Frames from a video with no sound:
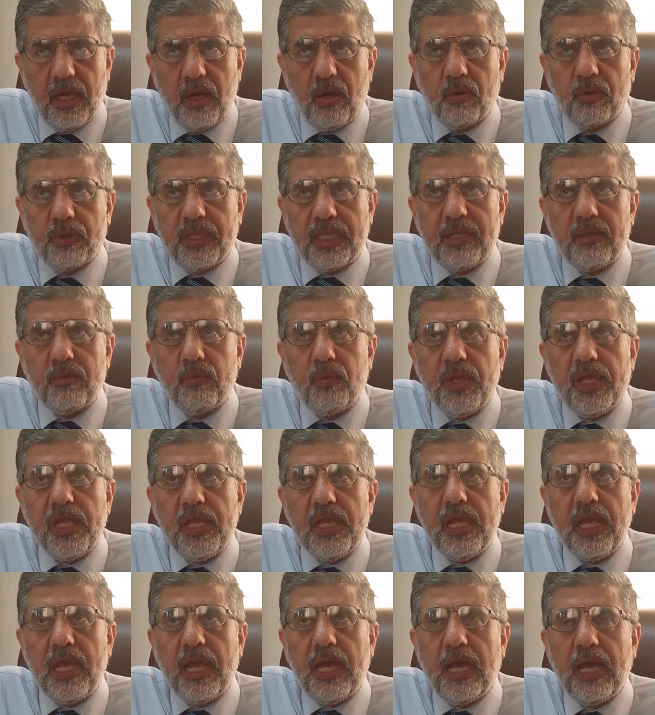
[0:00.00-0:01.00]
Then
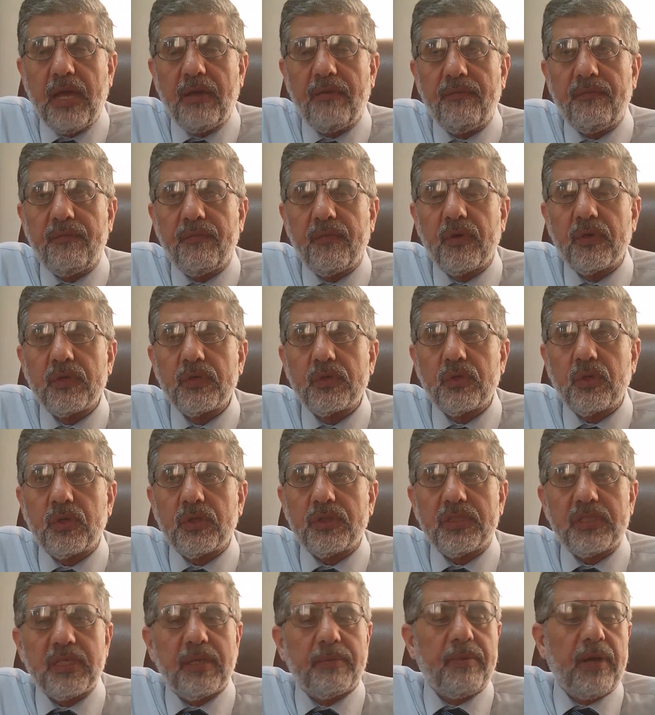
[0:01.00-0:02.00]
we have
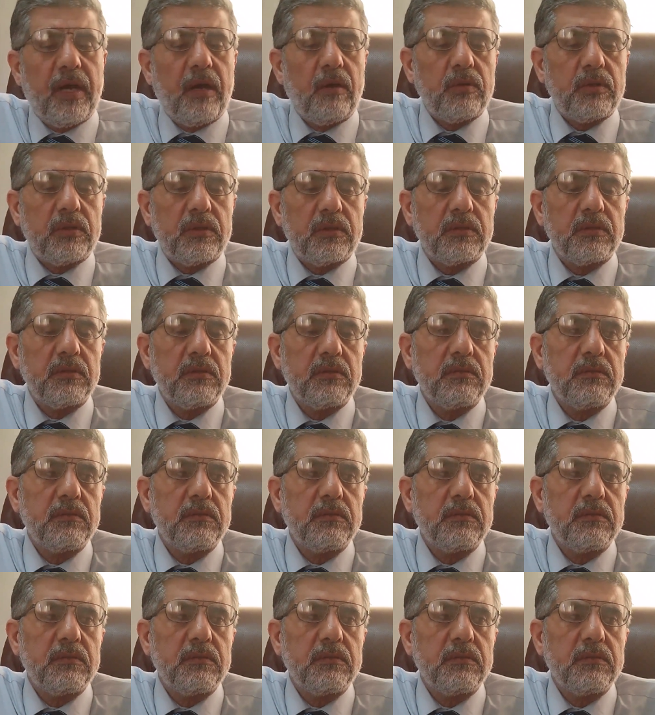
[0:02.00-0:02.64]
shortage about